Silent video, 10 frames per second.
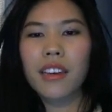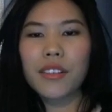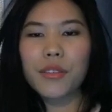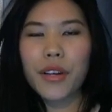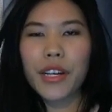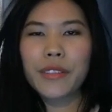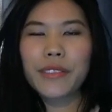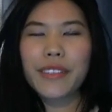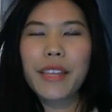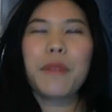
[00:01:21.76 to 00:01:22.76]
So
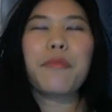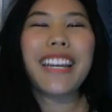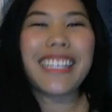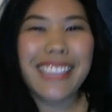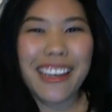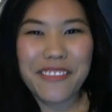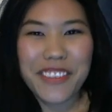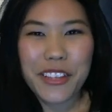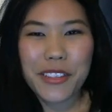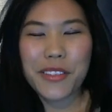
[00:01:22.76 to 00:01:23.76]
let me break it down for
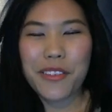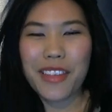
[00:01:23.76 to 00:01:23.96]
you so